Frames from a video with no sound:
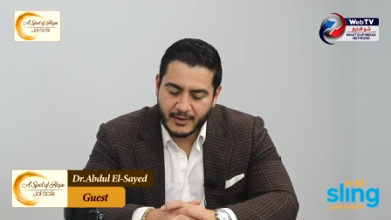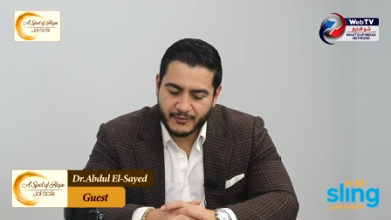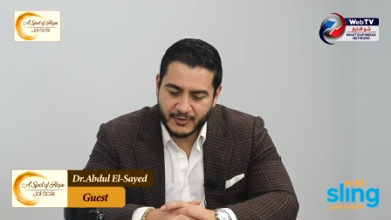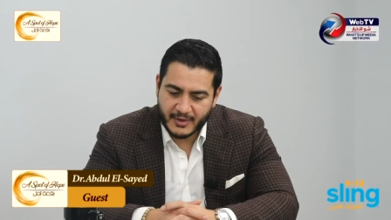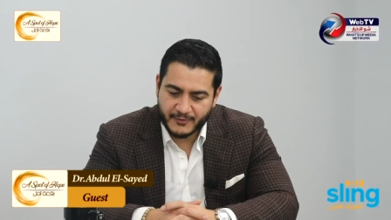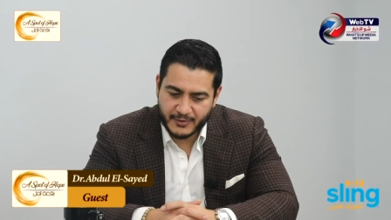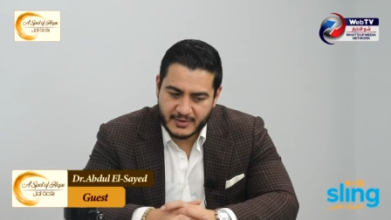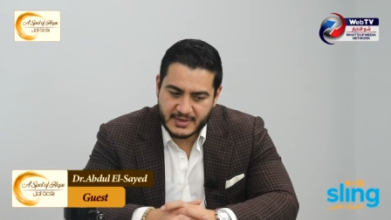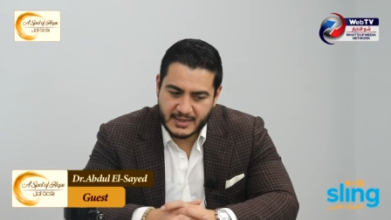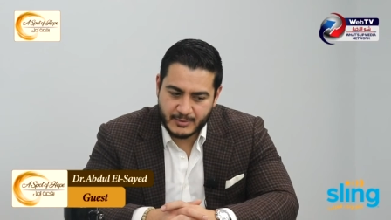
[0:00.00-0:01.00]
for the
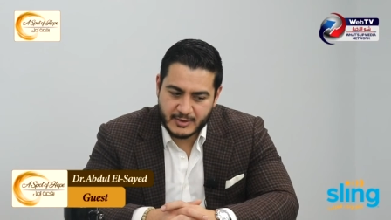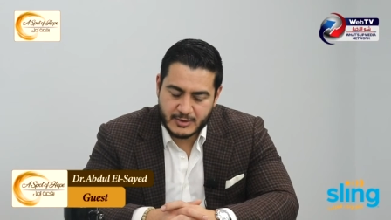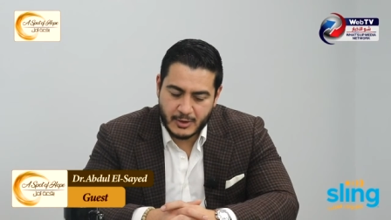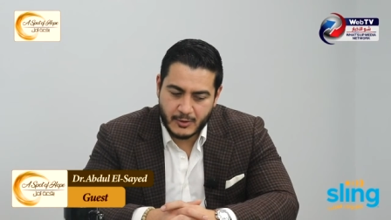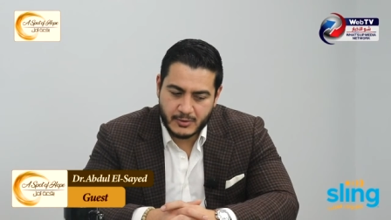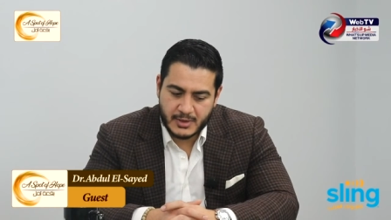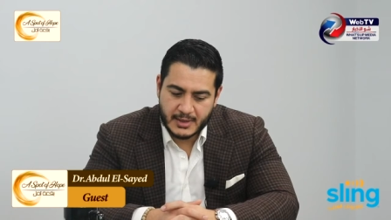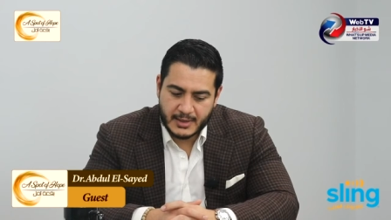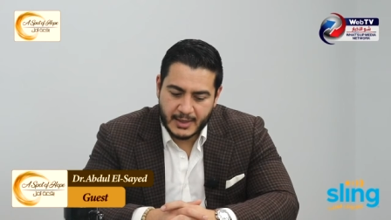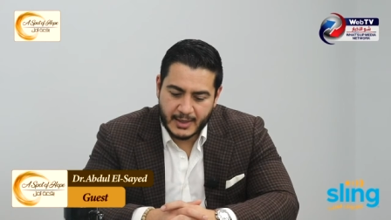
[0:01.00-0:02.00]
team. And so
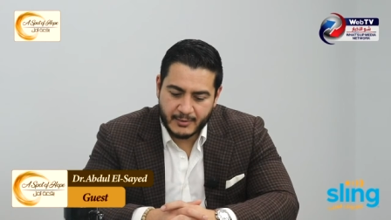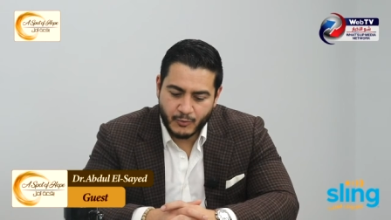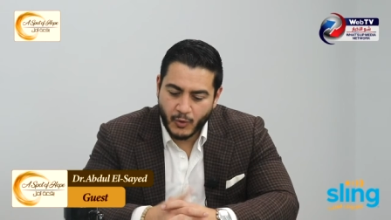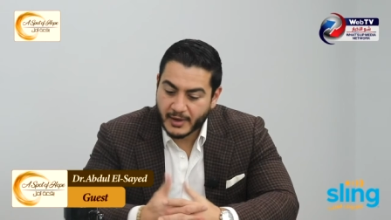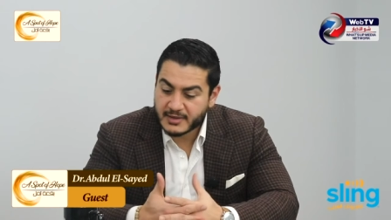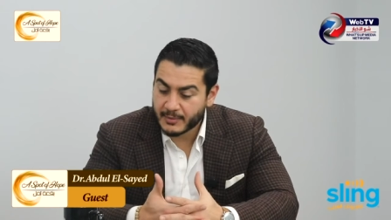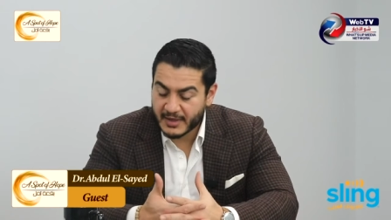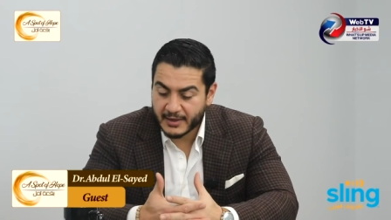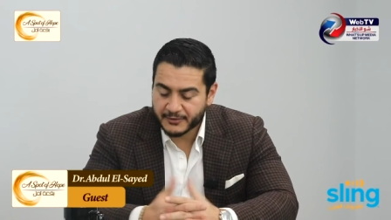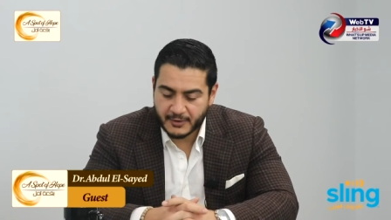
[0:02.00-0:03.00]
wanted
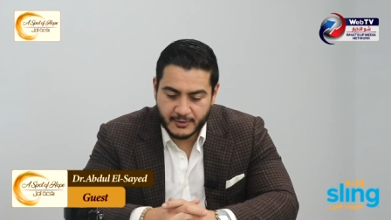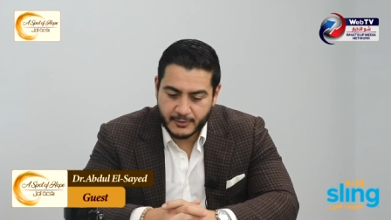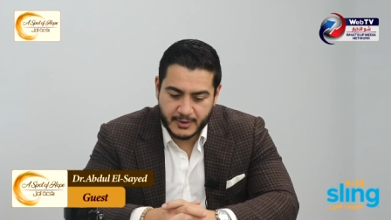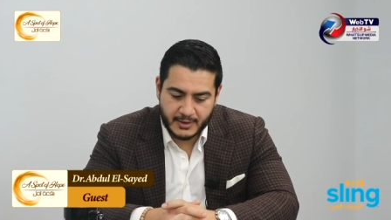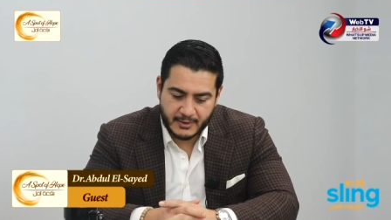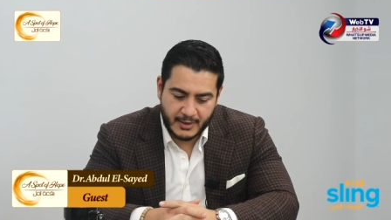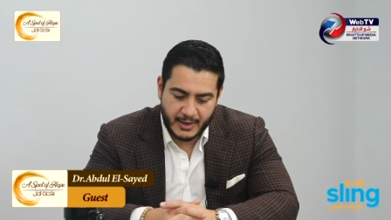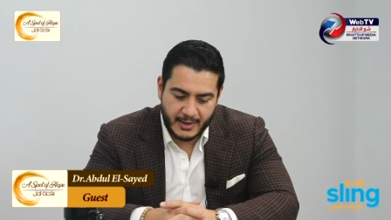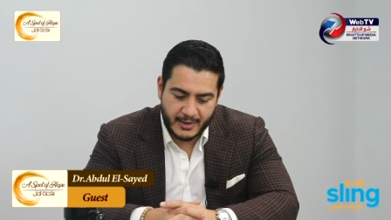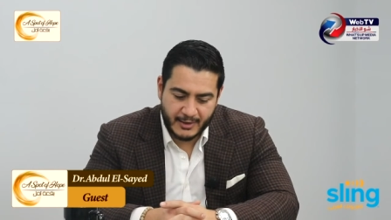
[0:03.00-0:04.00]
something else to do. And
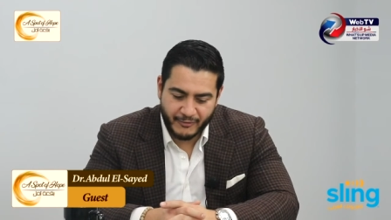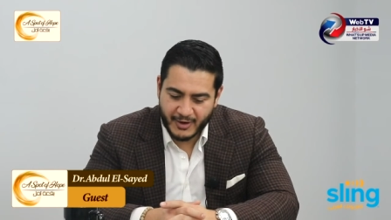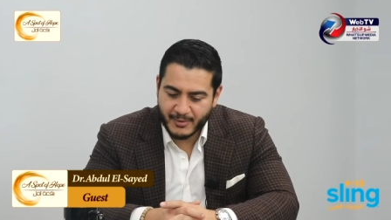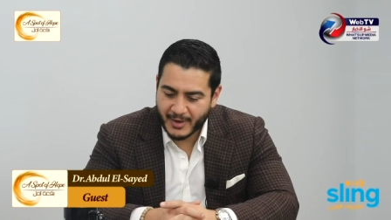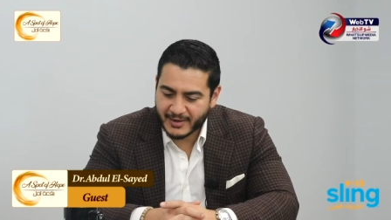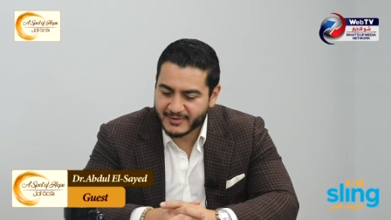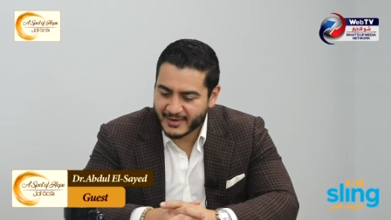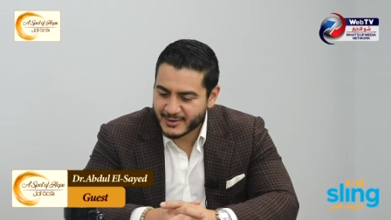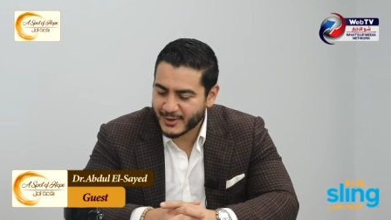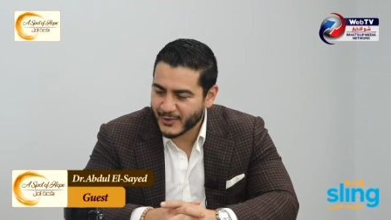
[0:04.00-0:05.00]
a friend of mine
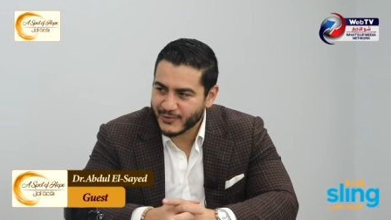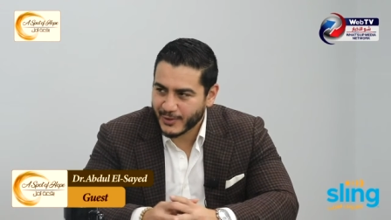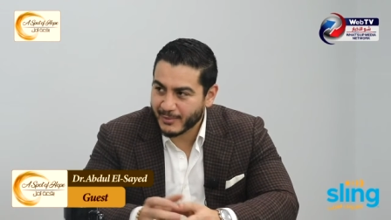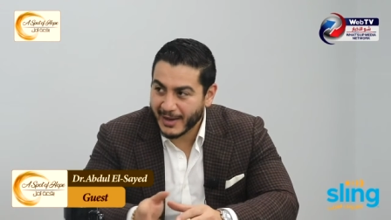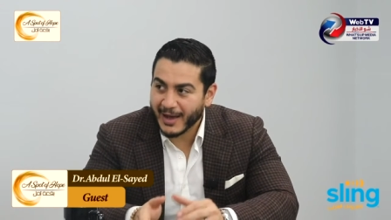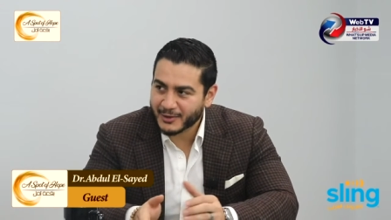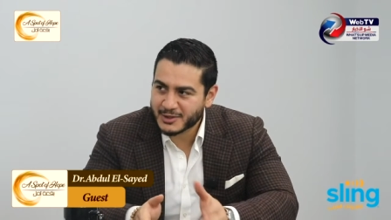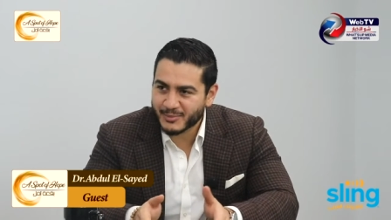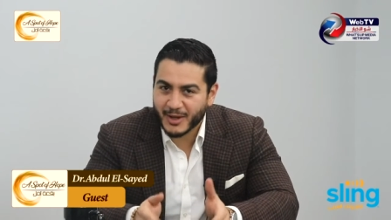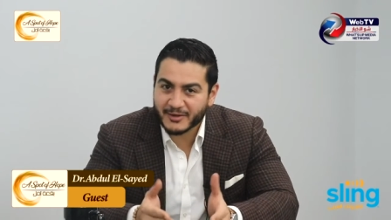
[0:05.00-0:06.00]
said, if you like
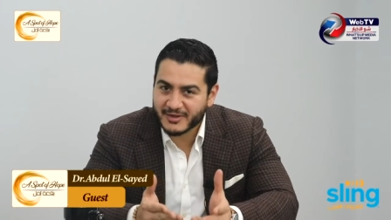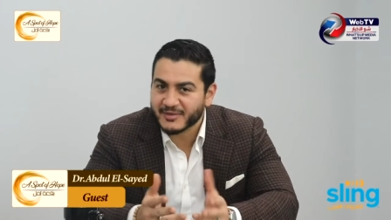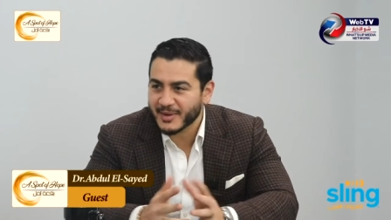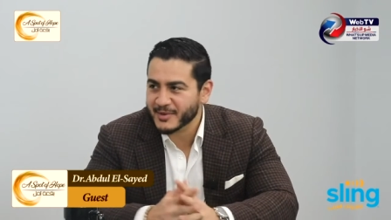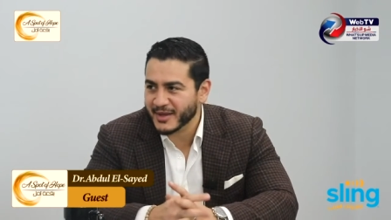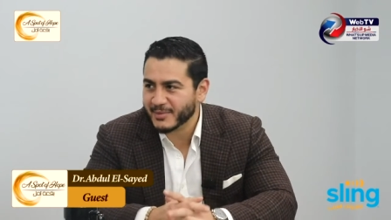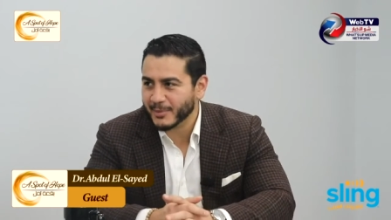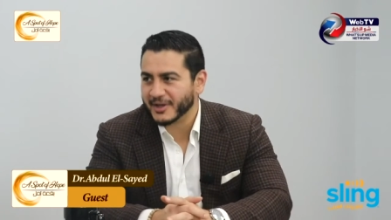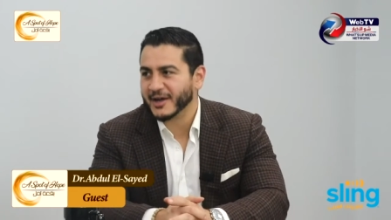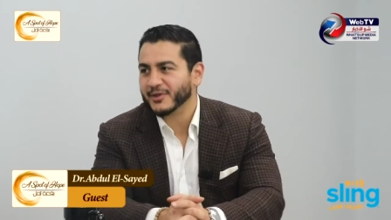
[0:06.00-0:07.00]
biology and politics, maybe you'll like
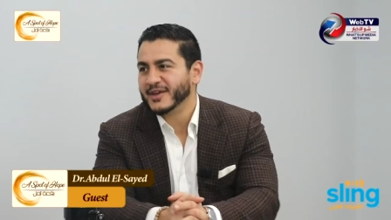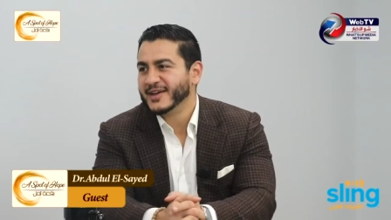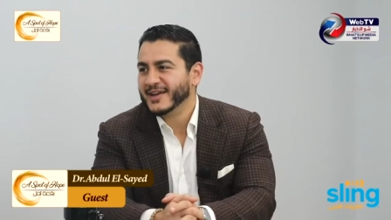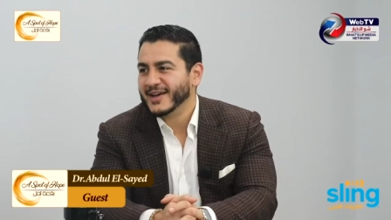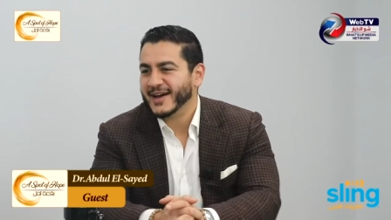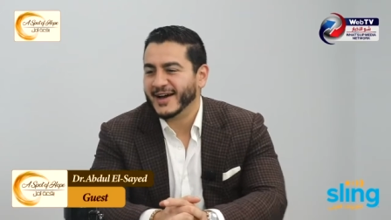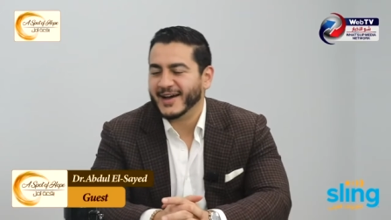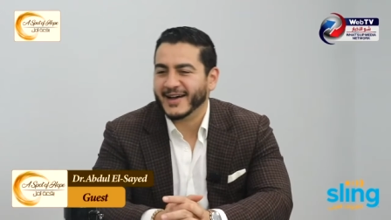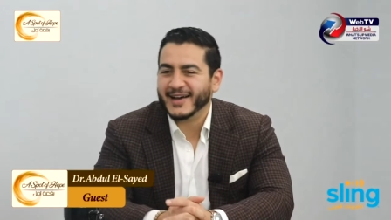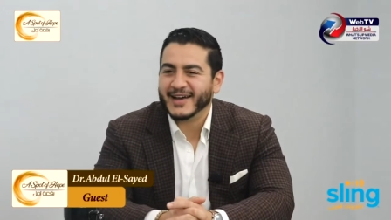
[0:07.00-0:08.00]
public health.
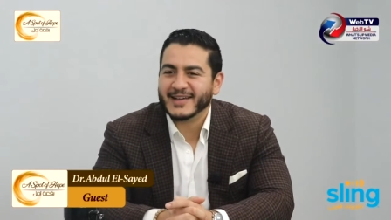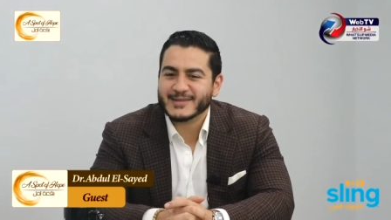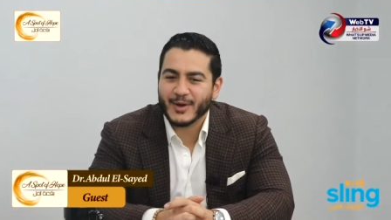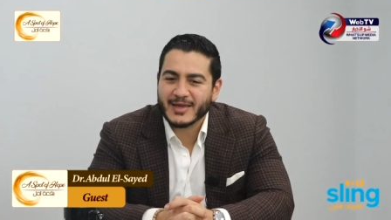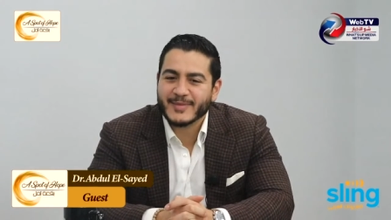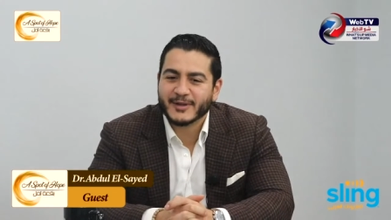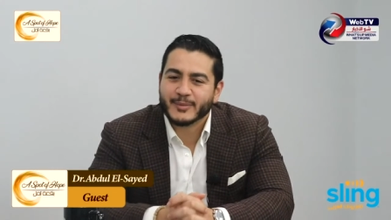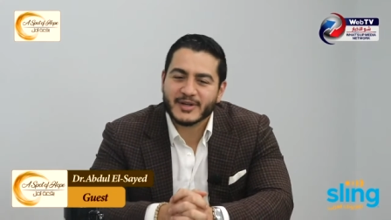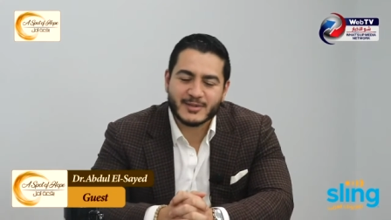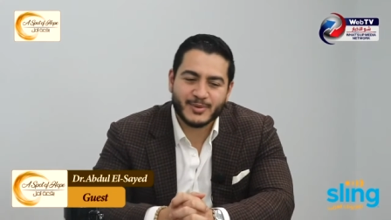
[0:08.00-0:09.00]
And so I emailed a
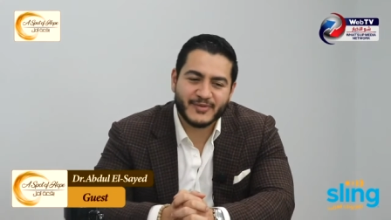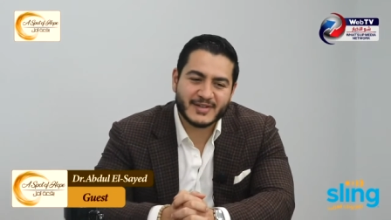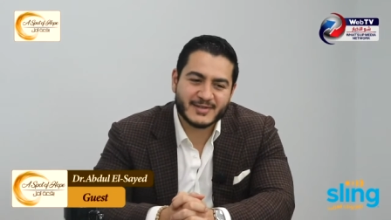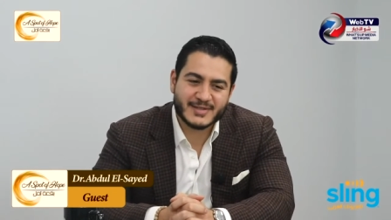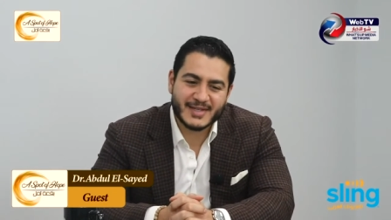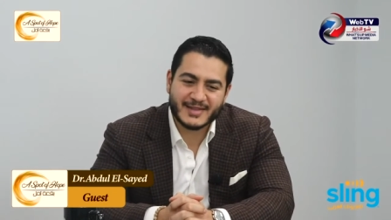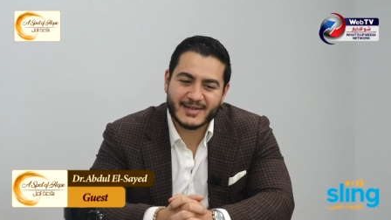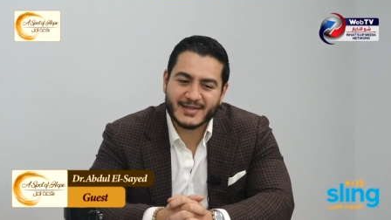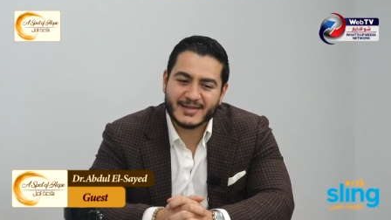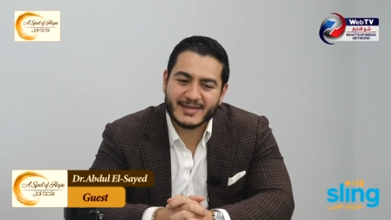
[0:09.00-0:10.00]
bunch of professors at
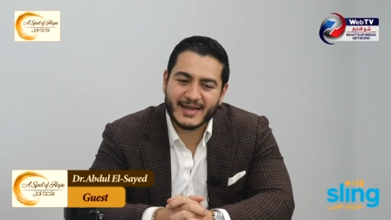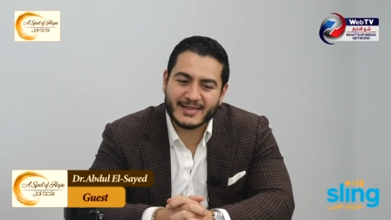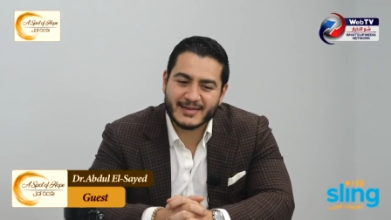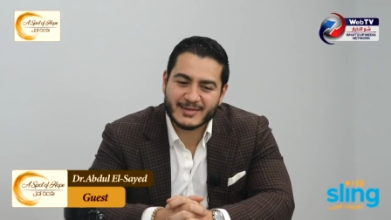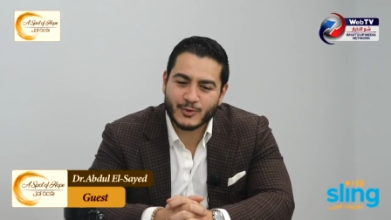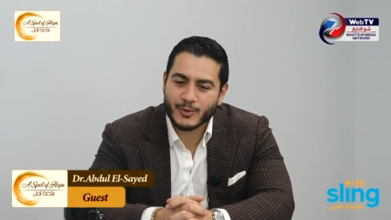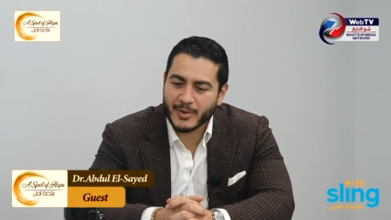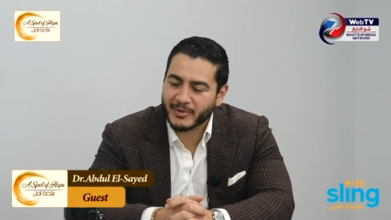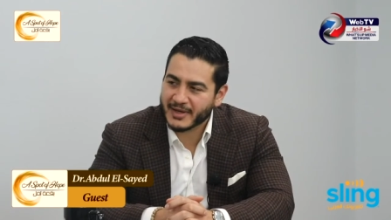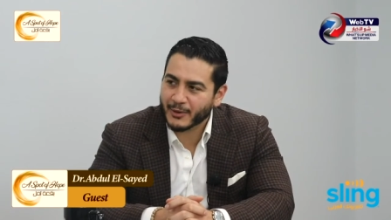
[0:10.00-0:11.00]
the School of
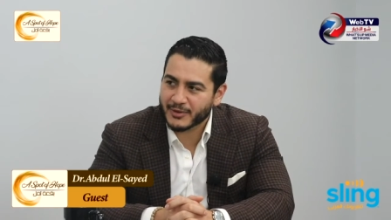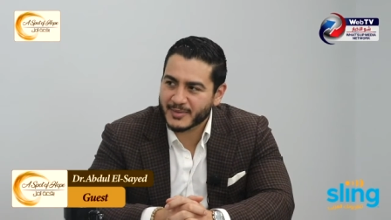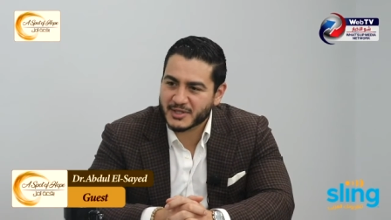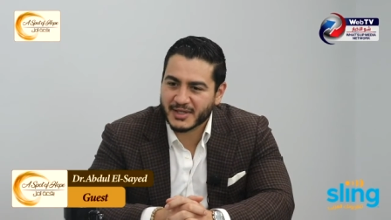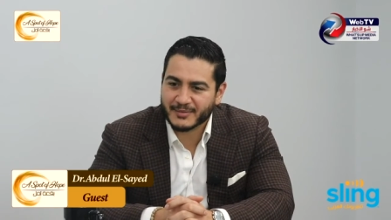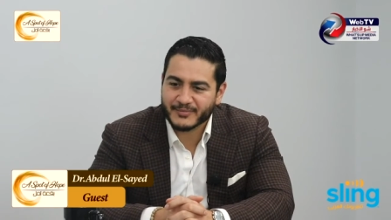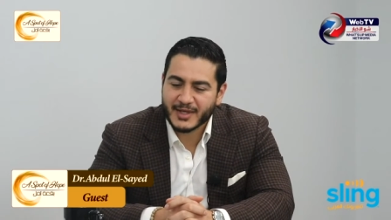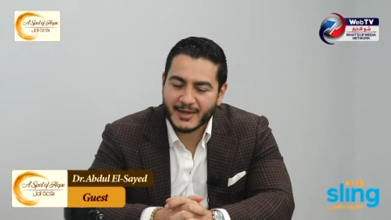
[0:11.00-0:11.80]
Public Health at Michigan,